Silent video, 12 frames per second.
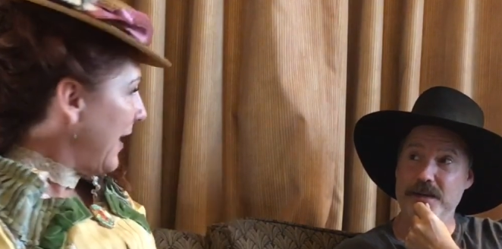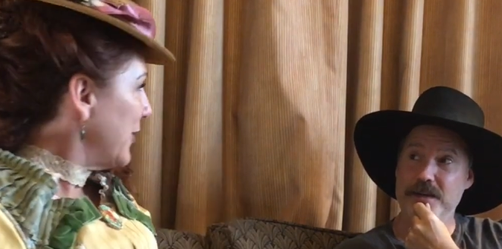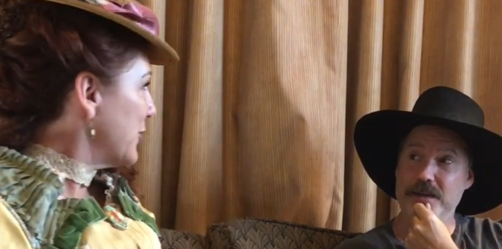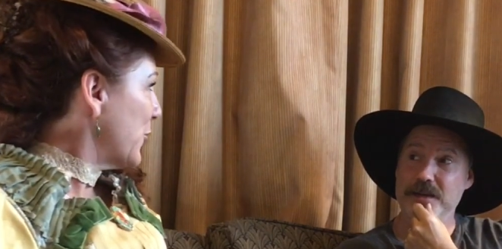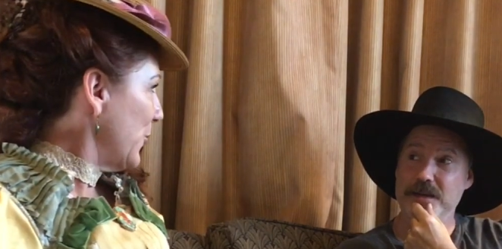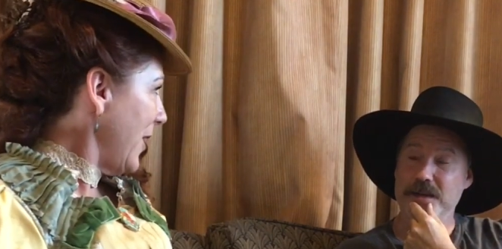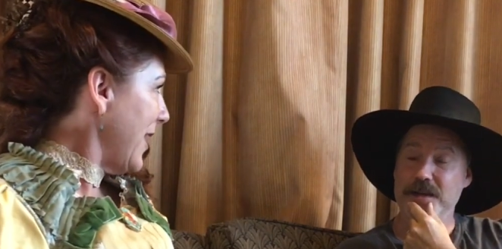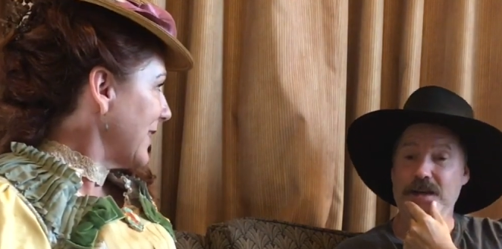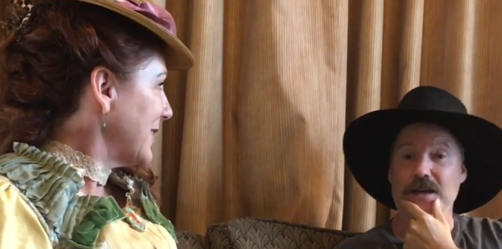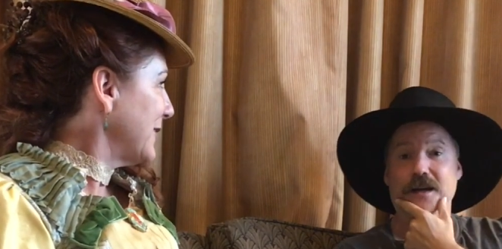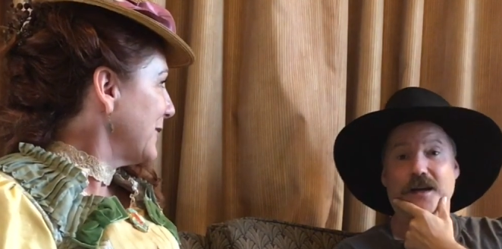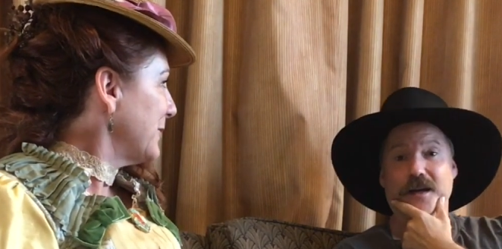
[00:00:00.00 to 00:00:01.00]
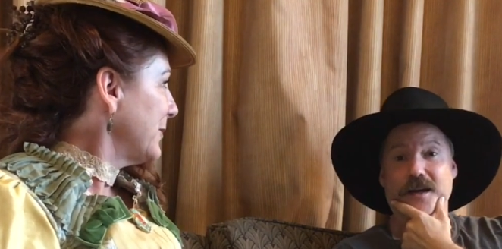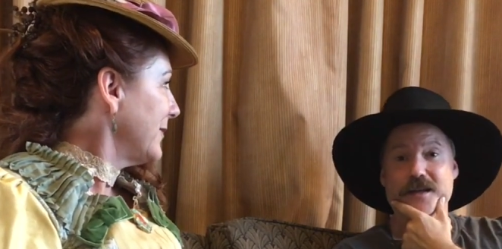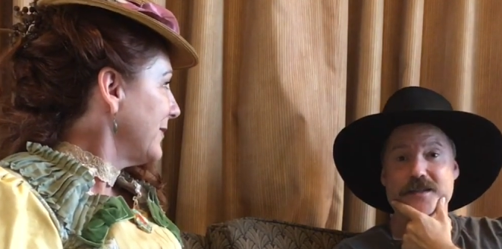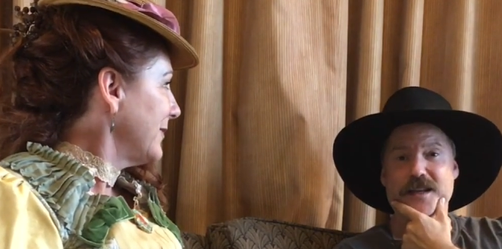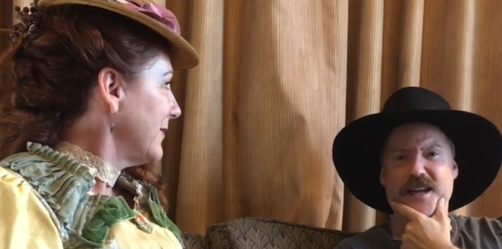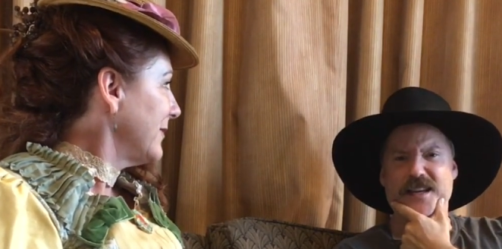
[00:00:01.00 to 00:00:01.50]
Speaker 1: That is correct.
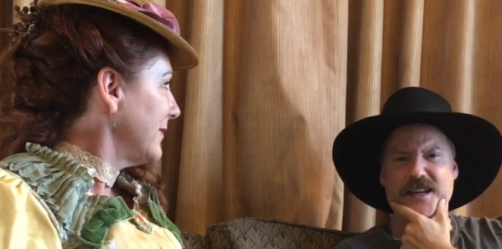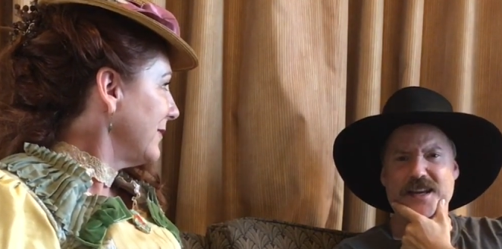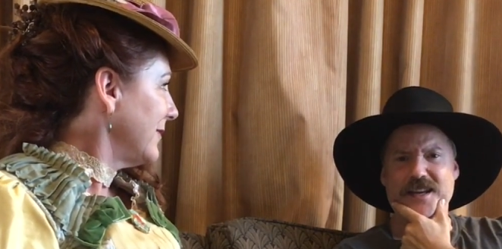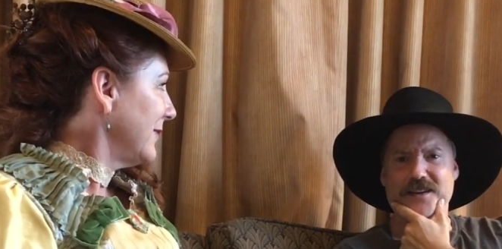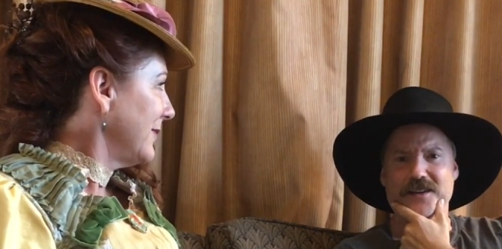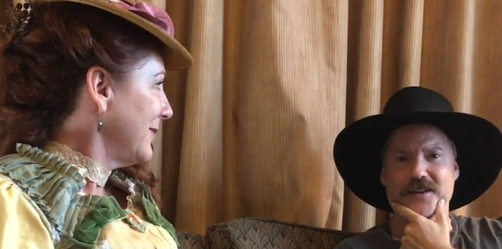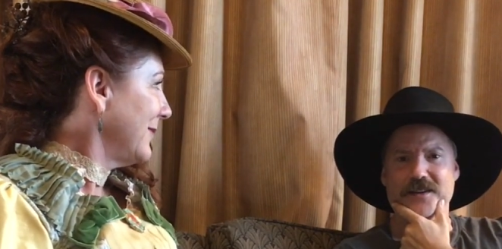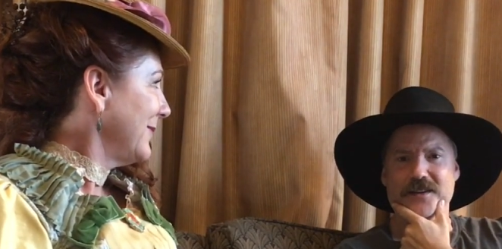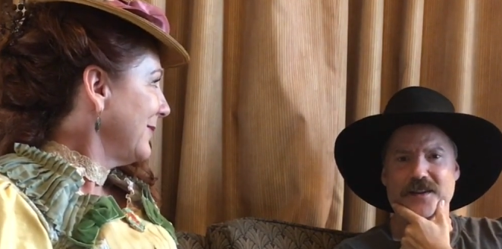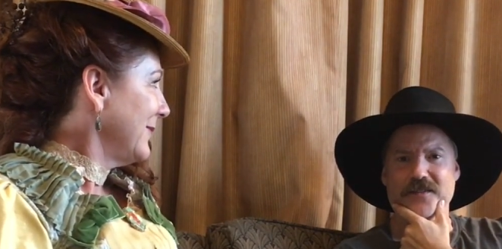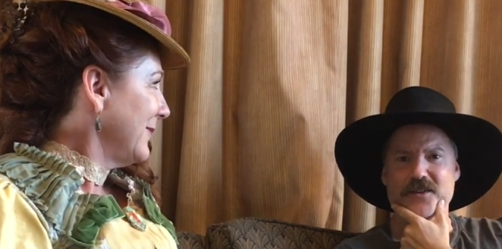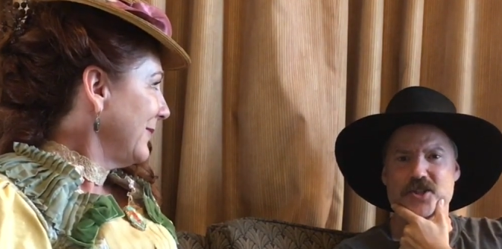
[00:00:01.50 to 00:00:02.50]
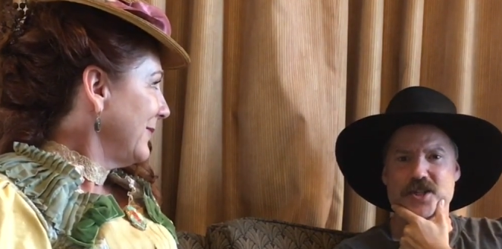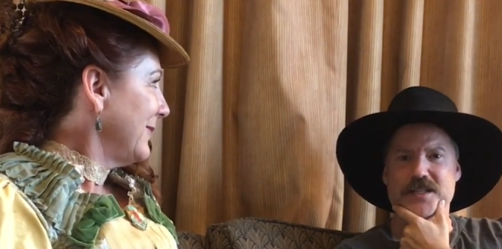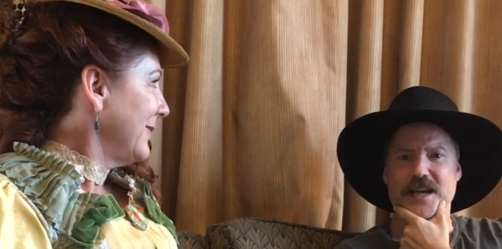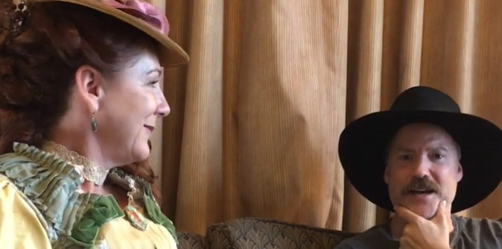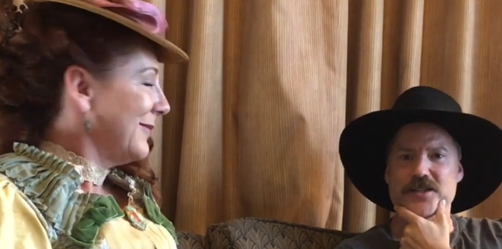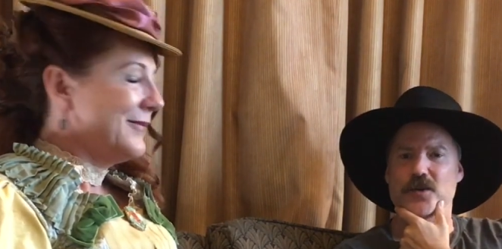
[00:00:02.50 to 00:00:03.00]
Speaker 2: Isn't that neat? I mean,
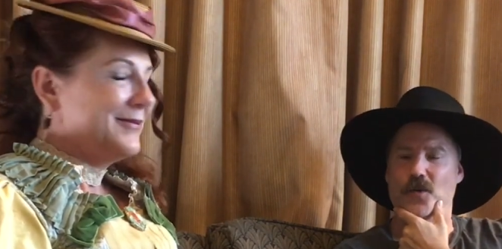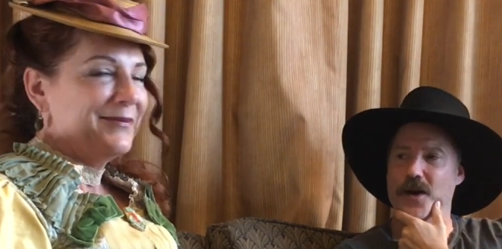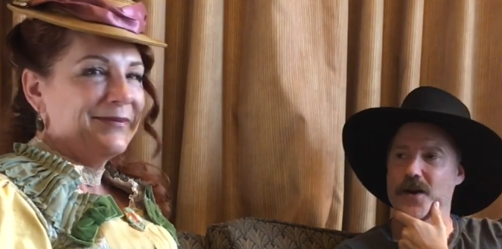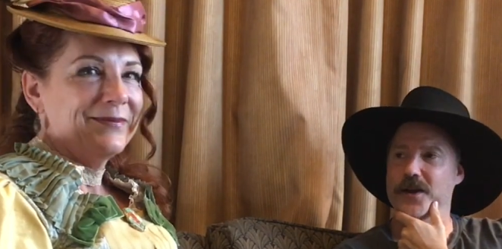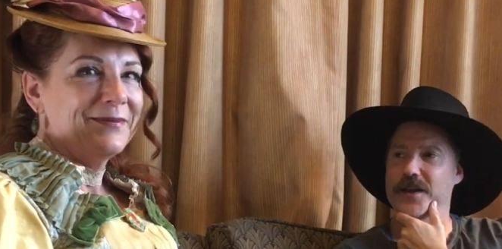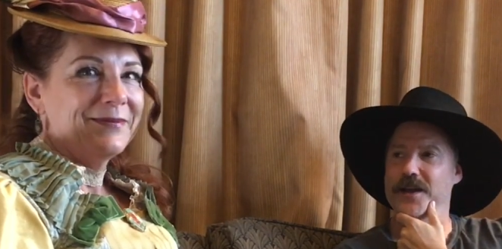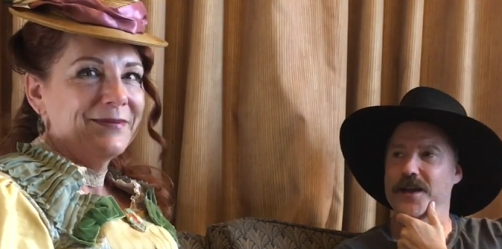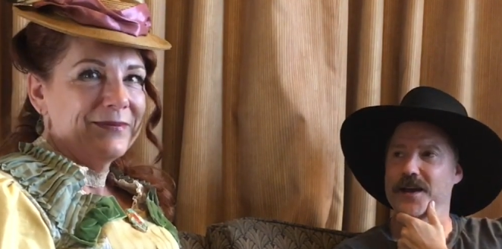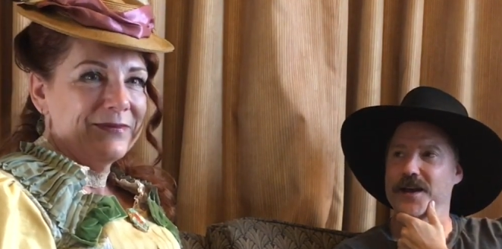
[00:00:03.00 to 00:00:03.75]
she's actually wearing